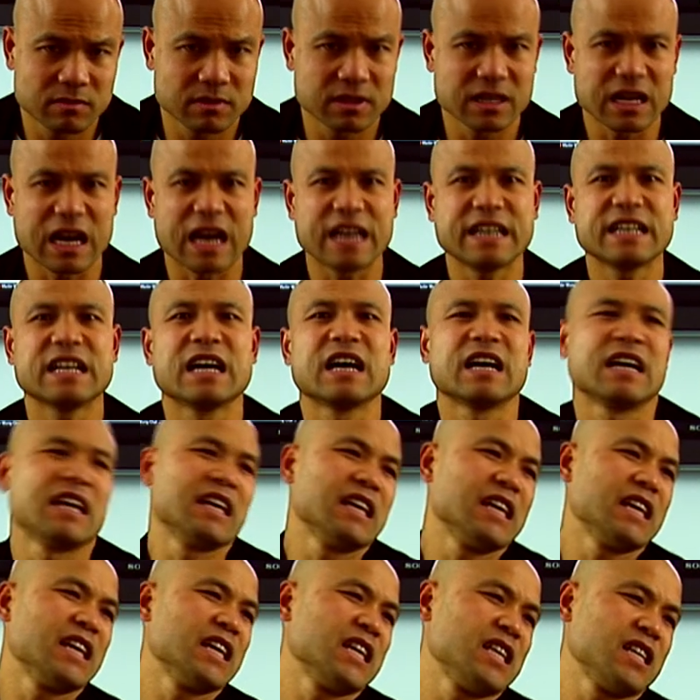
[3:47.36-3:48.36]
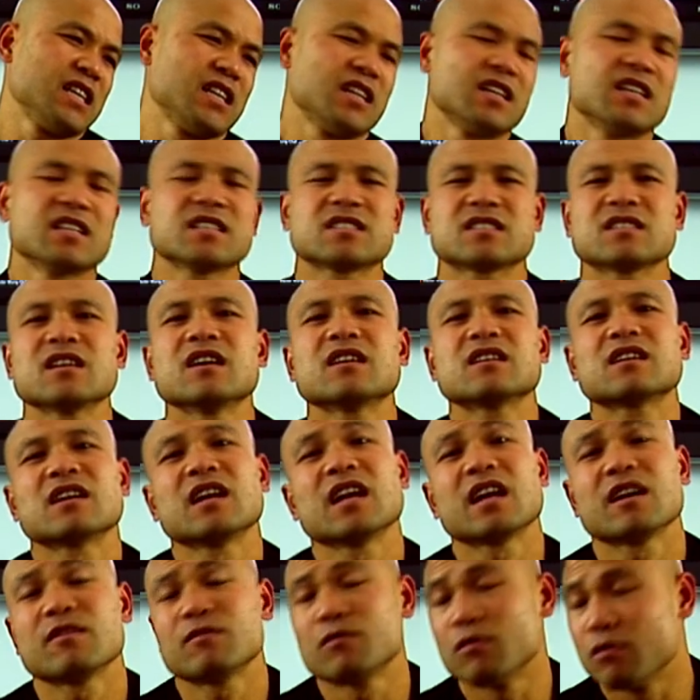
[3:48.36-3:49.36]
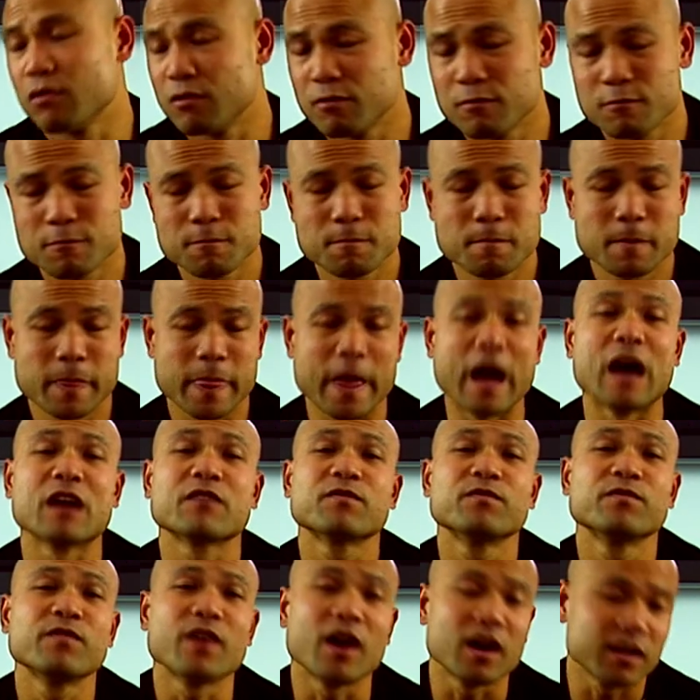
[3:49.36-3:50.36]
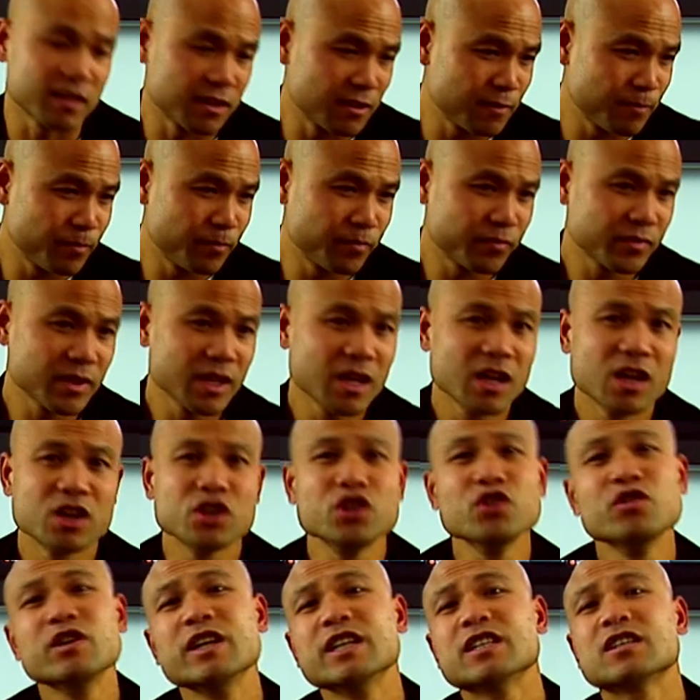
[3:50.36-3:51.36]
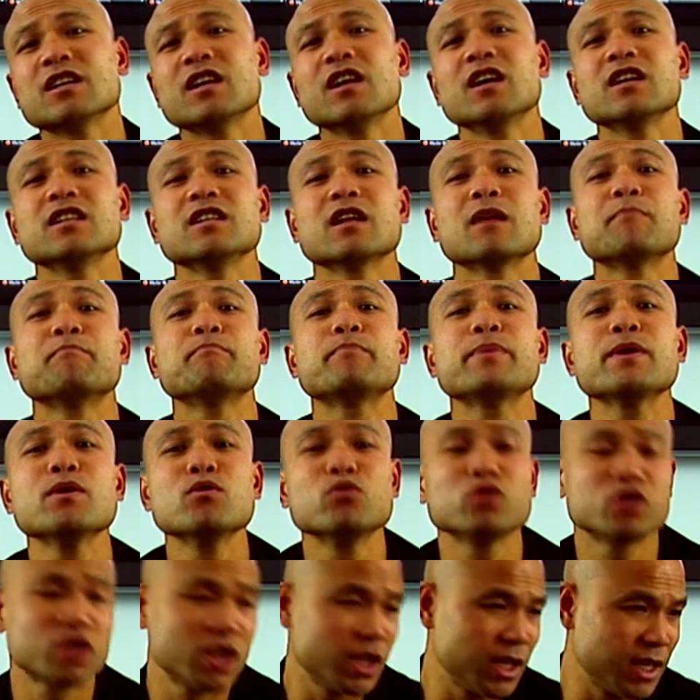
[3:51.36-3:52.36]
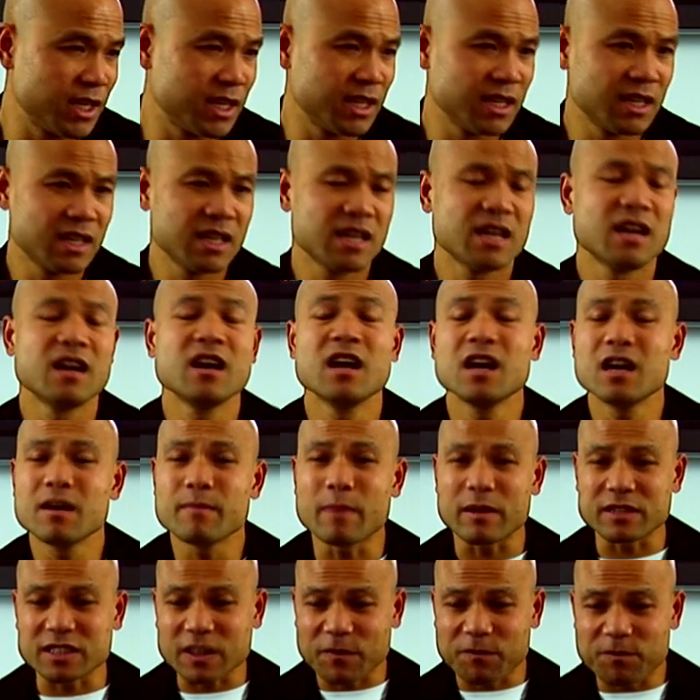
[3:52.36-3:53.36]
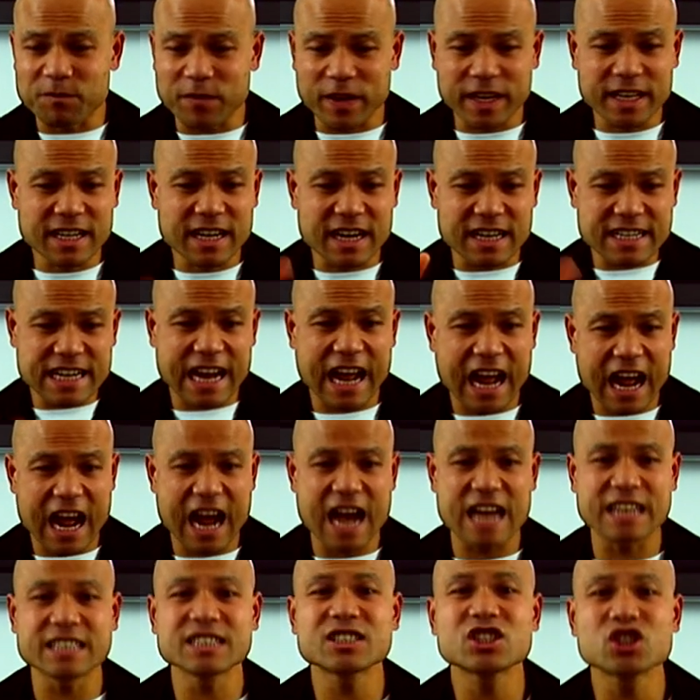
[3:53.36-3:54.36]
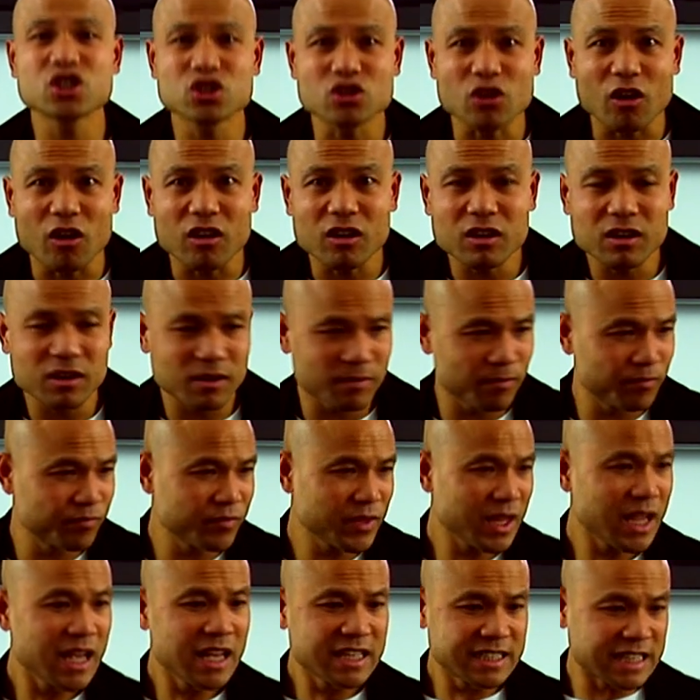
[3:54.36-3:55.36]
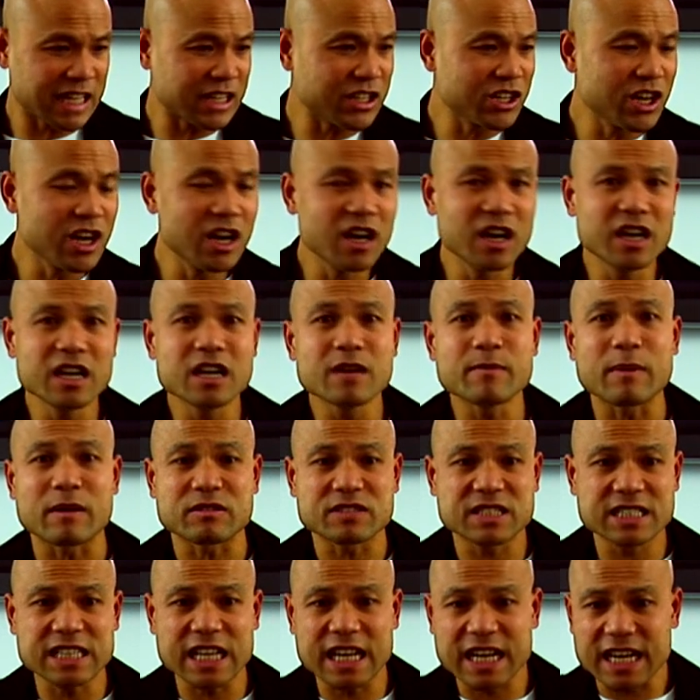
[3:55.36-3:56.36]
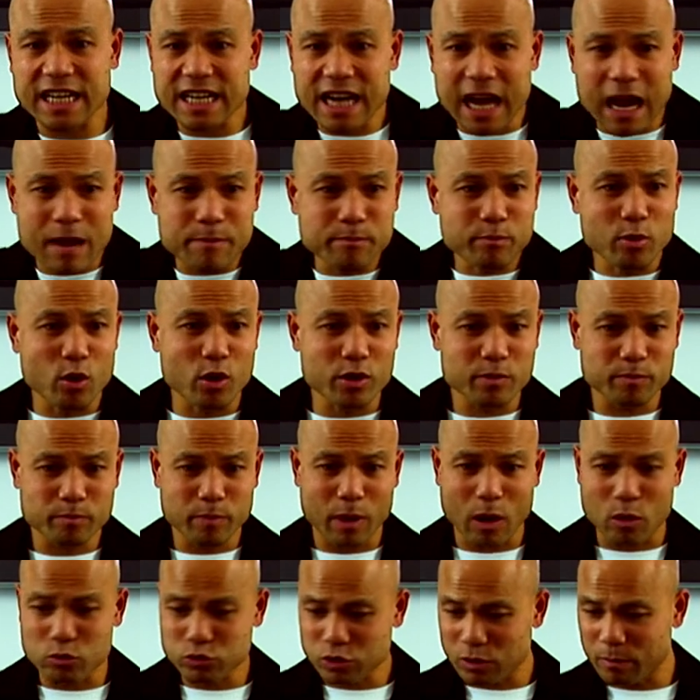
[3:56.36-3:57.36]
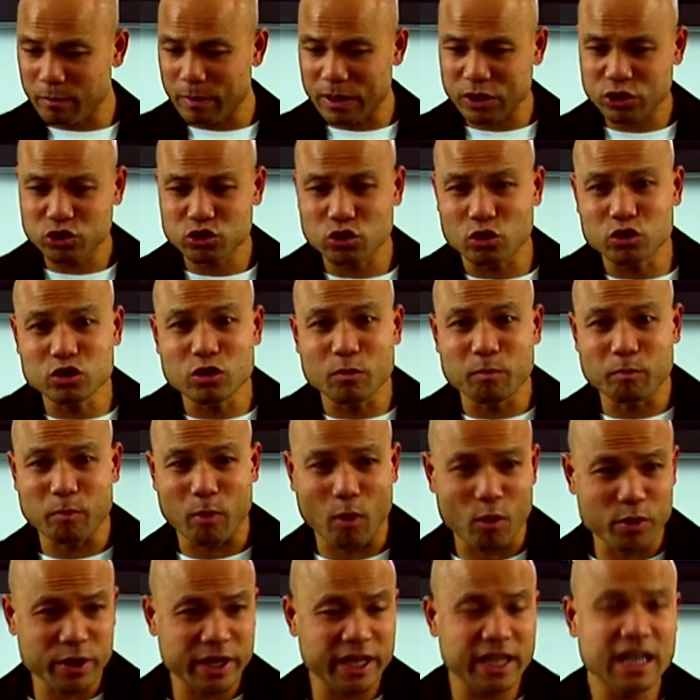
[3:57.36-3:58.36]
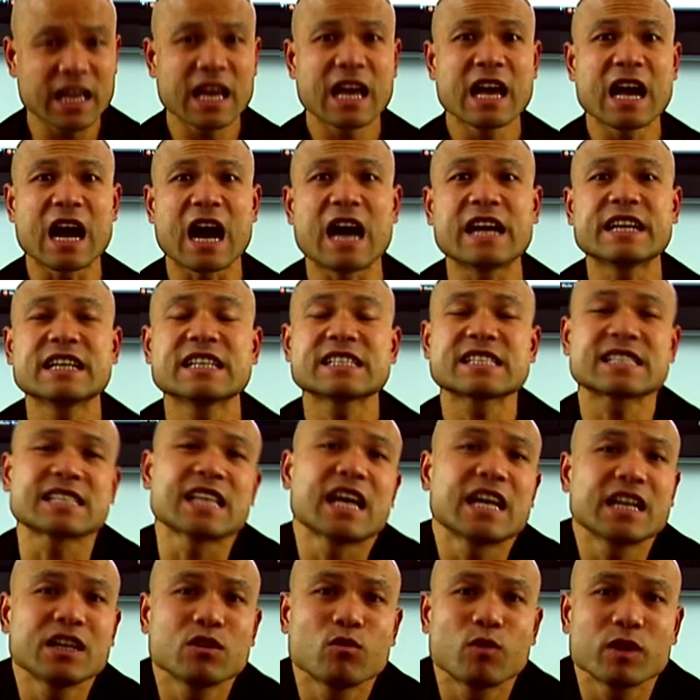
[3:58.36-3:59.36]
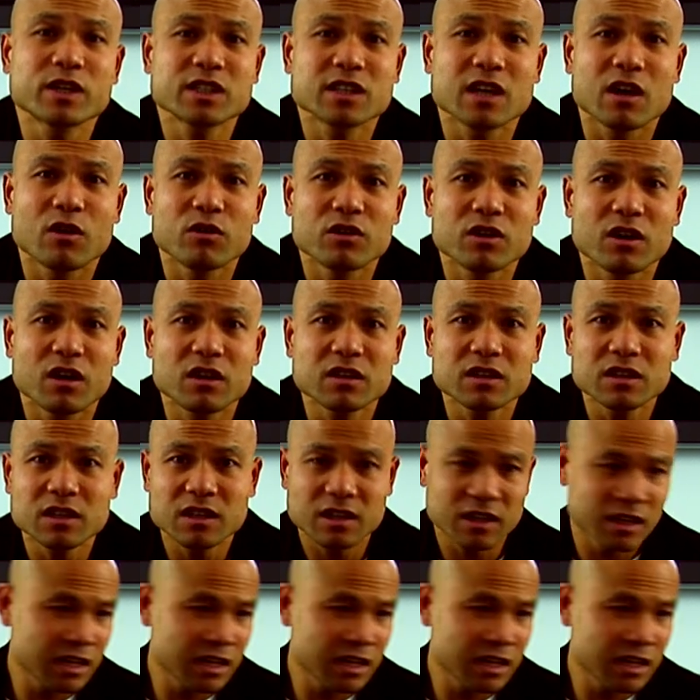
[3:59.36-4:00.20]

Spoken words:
And that third level, advanced. You need to learn the Biu Qi, learn about the finger, the hand strong. Then you learn about second half point pole to make sure your body understanding what's going on.